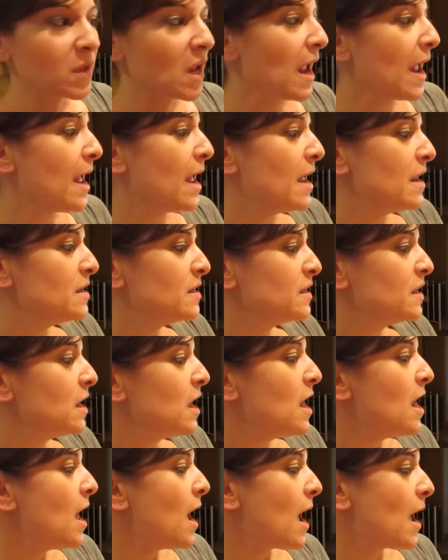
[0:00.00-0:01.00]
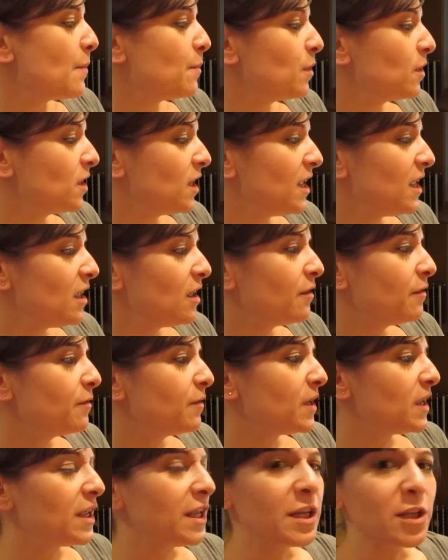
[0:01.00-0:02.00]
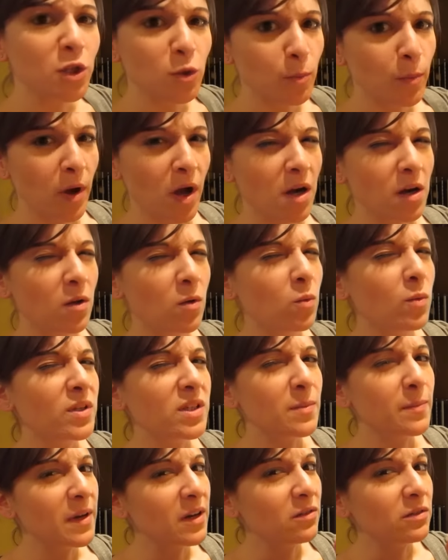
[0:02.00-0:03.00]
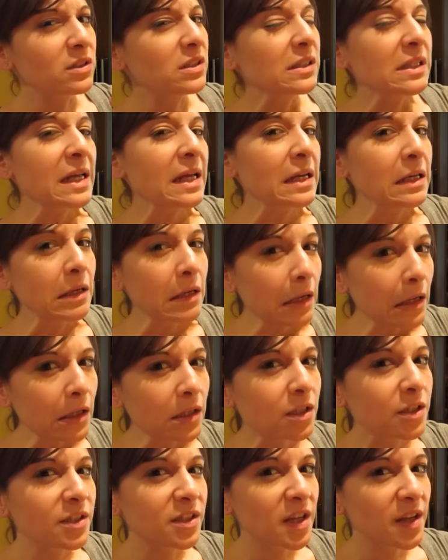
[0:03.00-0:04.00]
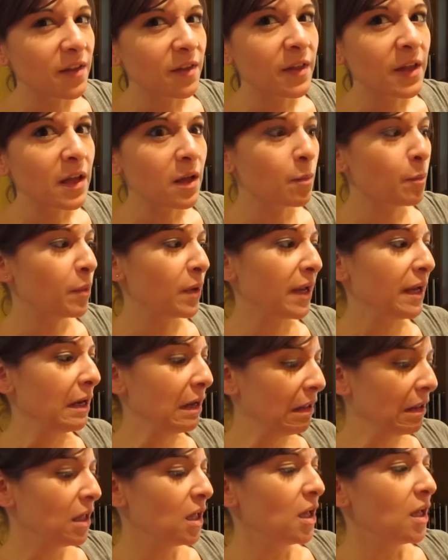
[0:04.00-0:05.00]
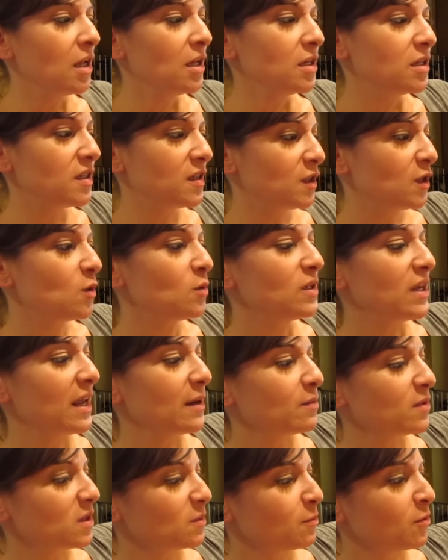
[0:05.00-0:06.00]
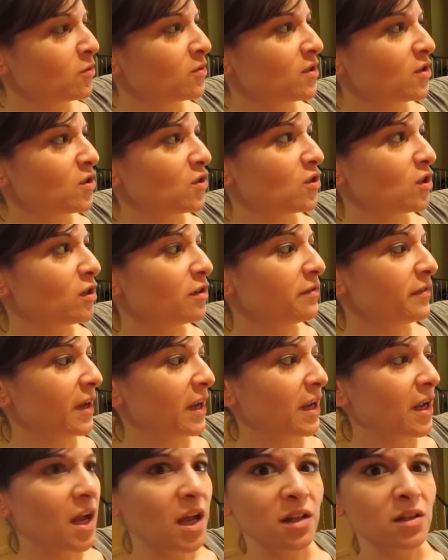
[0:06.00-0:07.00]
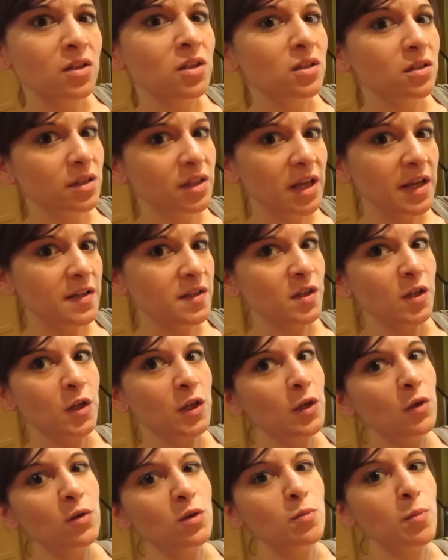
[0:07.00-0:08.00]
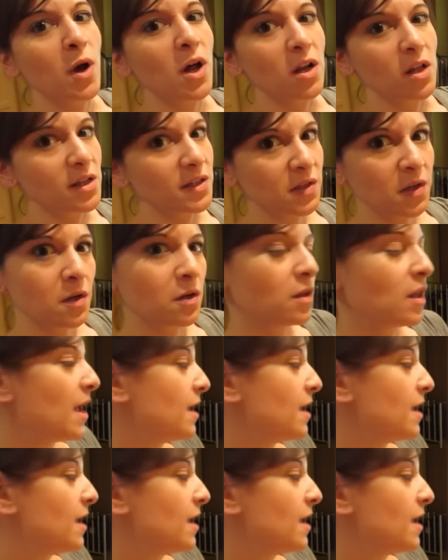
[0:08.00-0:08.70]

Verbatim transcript: And I believe each bottle was about $10, I think, but it's two tablespoons a serving and it's a huge bottle. It's gonna